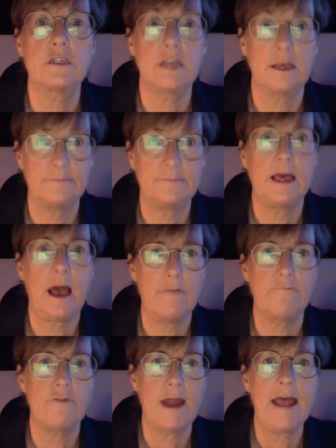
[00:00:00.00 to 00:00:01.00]
that
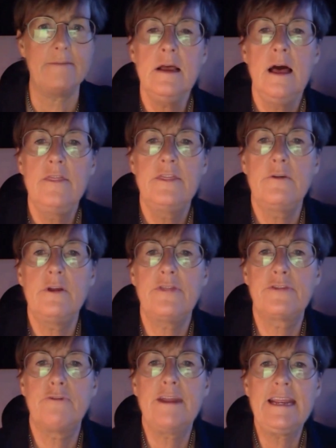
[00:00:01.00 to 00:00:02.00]
I've read, there are
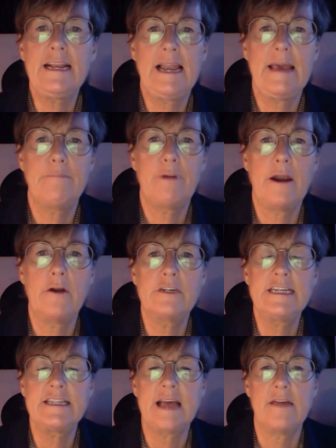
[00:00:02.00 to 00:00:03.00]
three clear
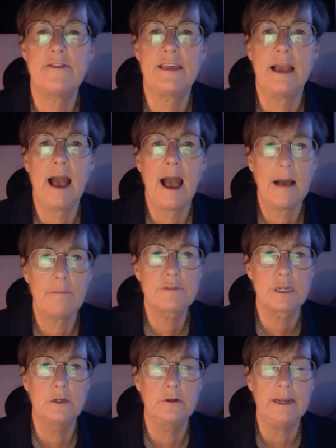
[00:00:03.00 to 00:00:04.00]
priorities that I think
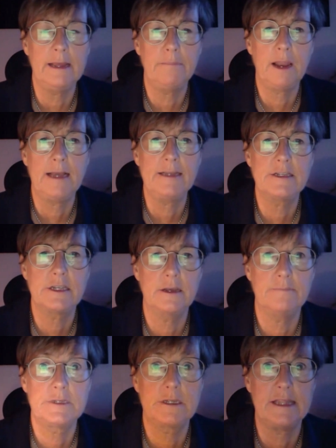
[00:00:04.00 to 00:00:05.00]
absolutely apply
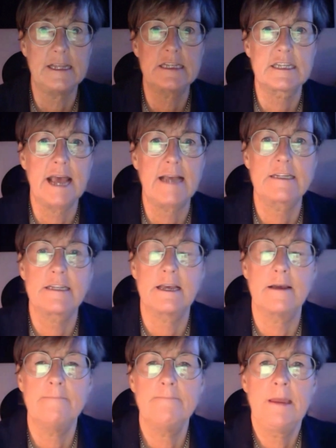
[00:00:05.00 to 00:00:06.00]
to this
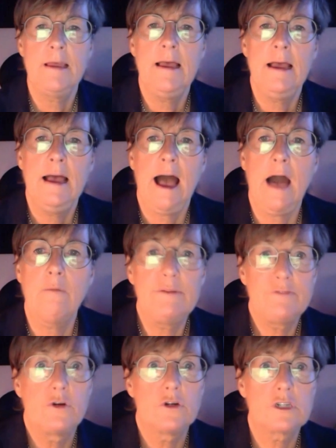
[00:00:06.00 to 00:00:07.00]
sector. And
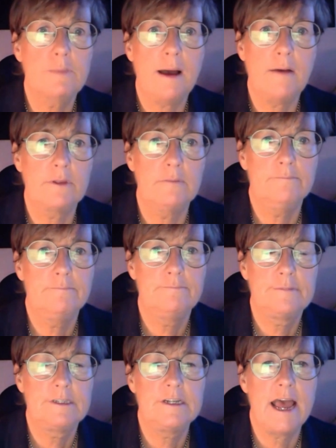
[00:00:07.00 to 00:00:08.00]
we've talked about them
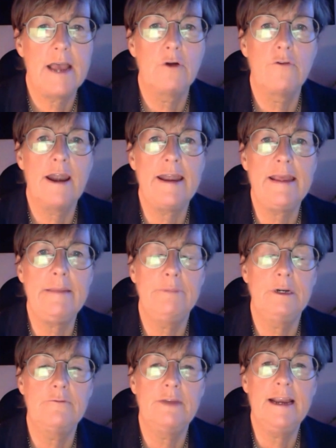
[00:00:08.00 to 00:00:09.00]
today already,
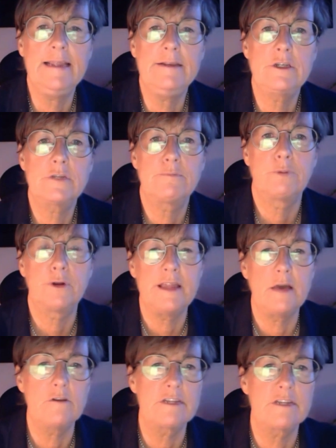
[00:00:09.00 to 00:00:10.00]
but really just putting
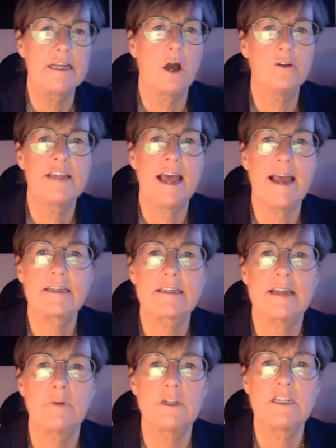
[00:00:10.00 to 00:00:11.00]
those in
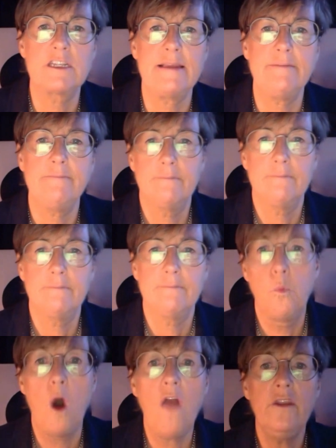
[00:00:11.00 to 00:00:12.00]
context, I would say,
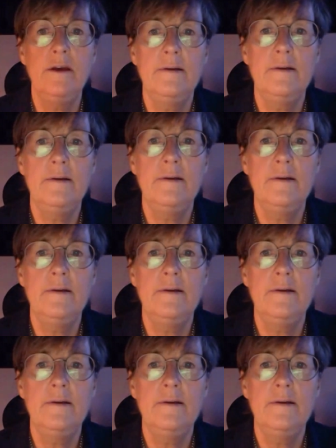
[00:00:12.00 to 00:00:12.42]
one,